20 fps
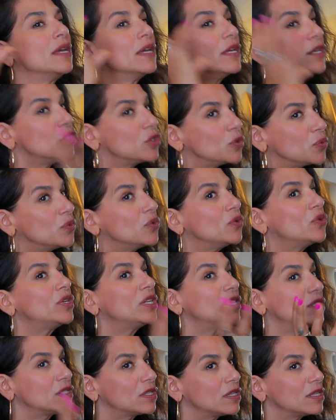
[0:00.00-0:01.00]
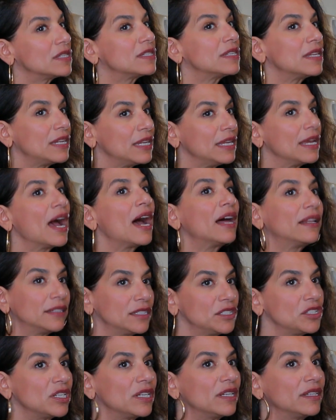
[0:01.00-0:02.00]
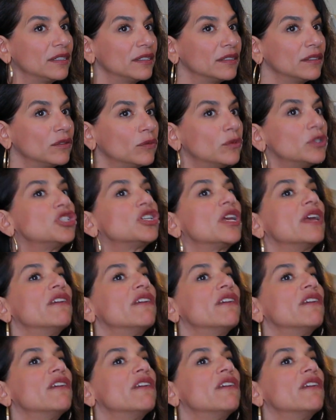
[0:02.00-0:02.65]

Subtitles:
is rooted to this ideology, which